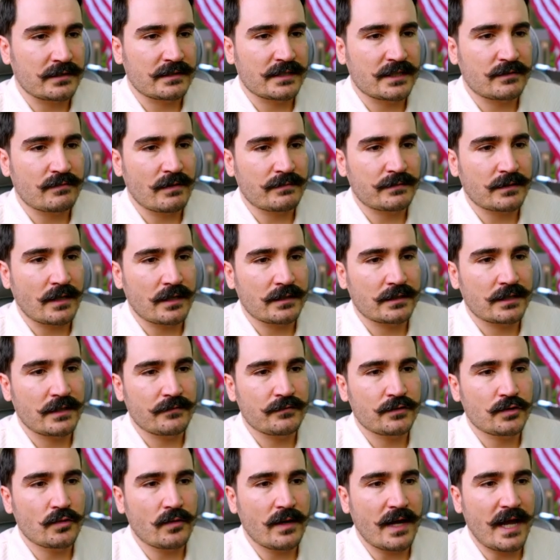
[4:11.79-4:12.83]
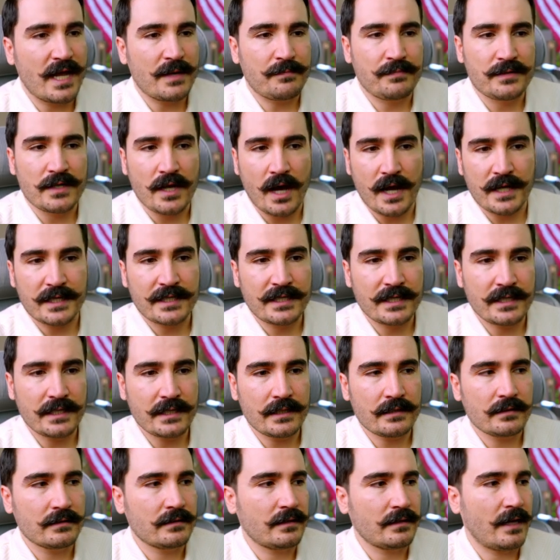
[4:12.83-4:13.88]
this website gives you an API
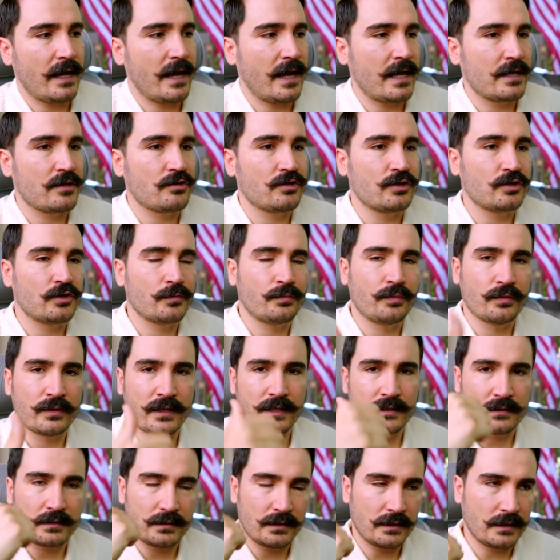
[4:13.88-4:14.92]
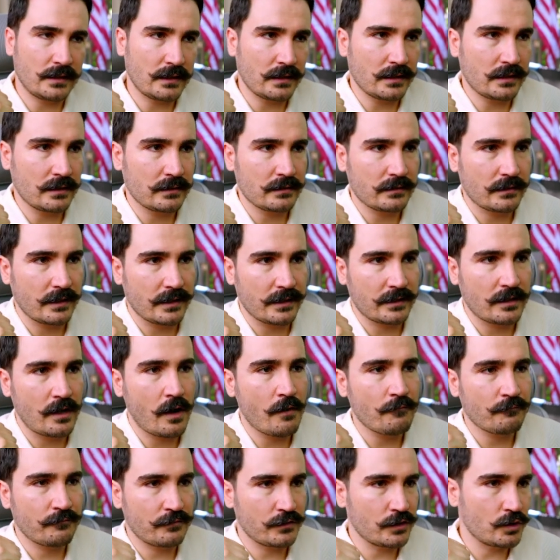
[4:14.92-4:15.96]
key and you need to put it in the
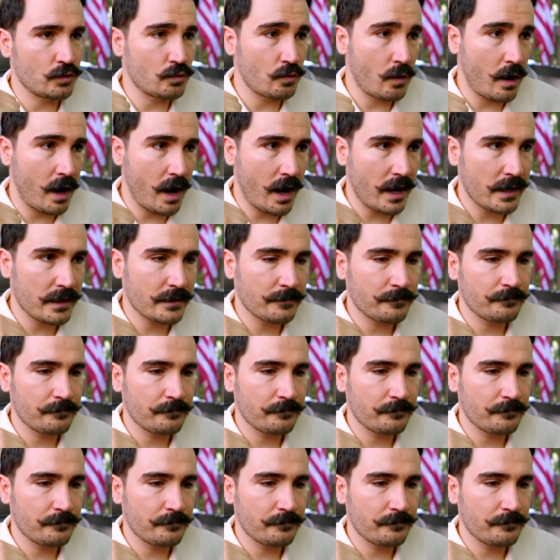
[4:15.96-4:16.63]
ComfyUI,